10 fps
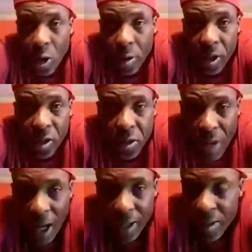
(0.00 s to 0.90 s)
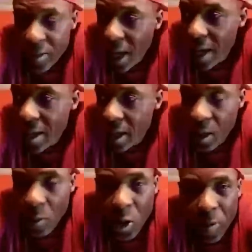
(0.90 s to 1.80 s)
go they go see Rankin Toyan and I
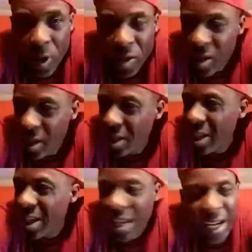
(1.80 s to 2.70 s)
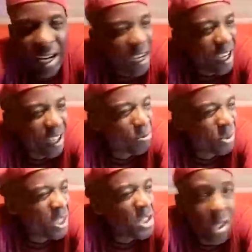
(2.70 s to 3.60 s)
will go they go see
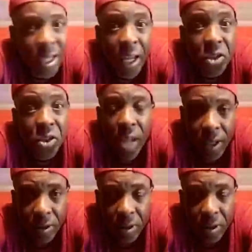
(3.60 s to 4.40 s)
DJ like Son.